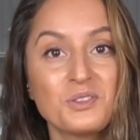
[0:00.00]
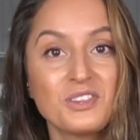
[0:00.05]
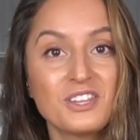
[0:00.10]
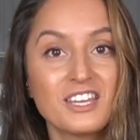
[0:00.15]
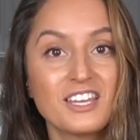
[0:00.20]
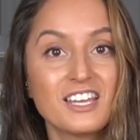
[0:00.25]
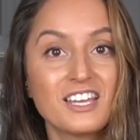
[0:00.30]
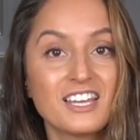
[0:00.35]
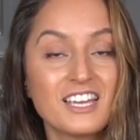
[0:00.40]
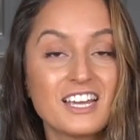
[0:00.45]

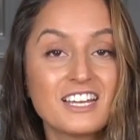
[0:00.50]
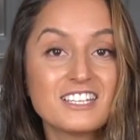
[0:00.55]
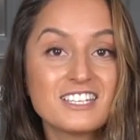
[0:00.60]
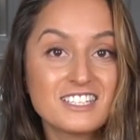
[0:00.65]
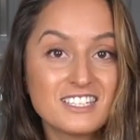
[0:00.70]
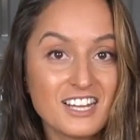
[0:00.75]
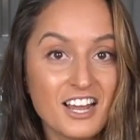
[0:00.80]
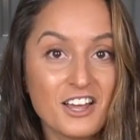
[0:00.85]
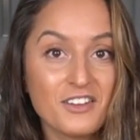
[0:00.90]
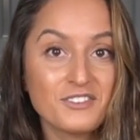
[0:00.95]
the
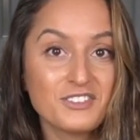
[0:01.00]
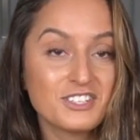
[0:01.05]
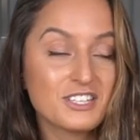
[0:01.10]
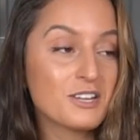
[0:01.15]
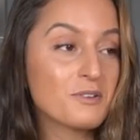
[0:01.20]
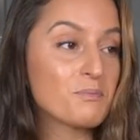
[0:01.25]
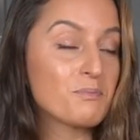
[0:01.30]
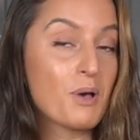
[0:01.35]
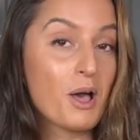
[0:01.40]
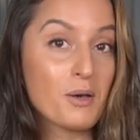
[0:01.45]
stuffed
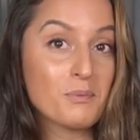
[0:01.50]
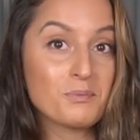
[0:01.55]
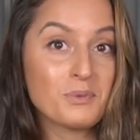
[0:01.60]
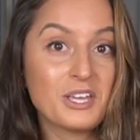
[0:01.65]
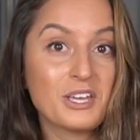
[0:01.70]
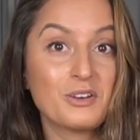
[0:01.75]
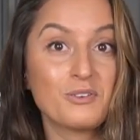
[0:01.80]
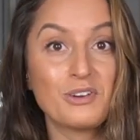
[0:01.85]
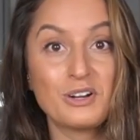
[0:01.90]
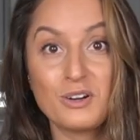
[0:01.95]

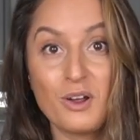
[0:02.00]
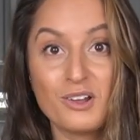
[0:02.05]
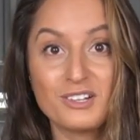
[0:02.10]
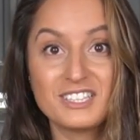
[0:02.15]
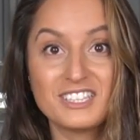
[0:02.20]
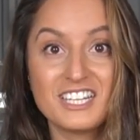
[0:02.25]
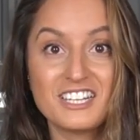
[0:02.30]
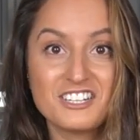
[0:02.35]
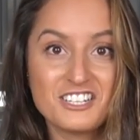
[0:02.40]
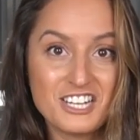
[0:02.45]
pumpkin
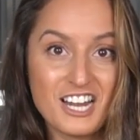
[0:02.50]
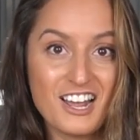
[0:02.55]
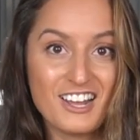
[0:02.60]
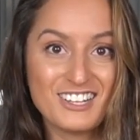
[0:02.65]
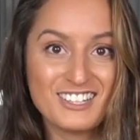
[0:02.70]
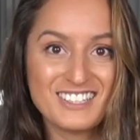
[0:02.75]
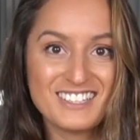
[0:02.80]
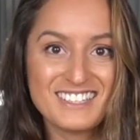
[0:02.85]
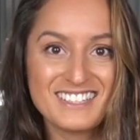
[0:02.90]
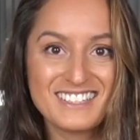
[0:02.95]
ricotta shells.